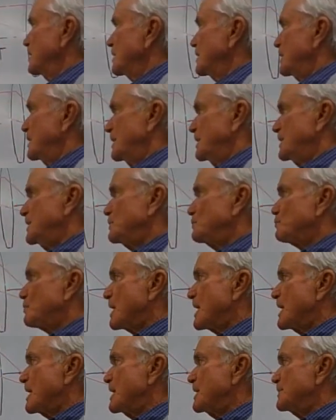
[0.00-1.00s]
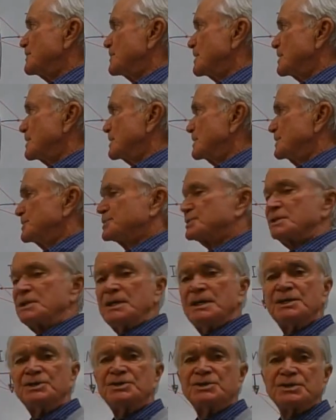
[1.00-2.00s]
Any ray that is
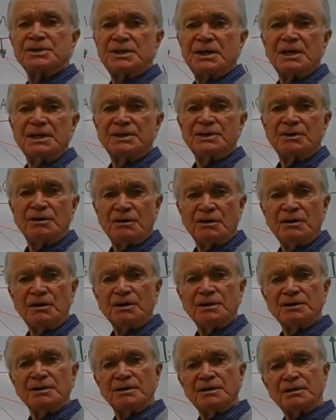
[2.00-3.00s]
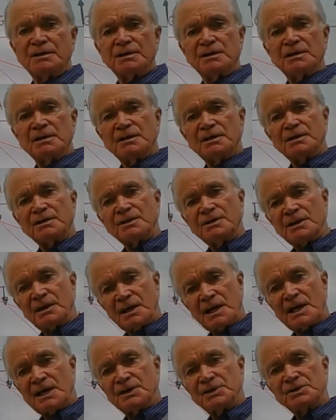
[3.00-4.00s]
incident on the
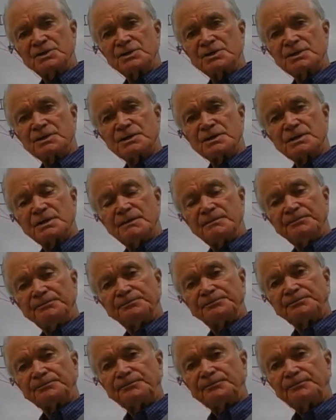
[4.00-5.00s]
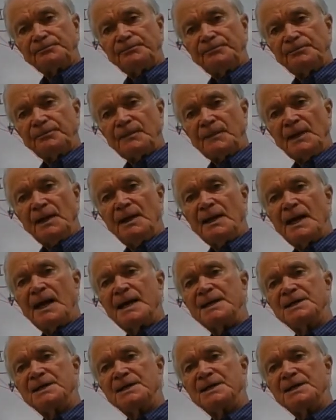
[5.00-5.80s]
lens and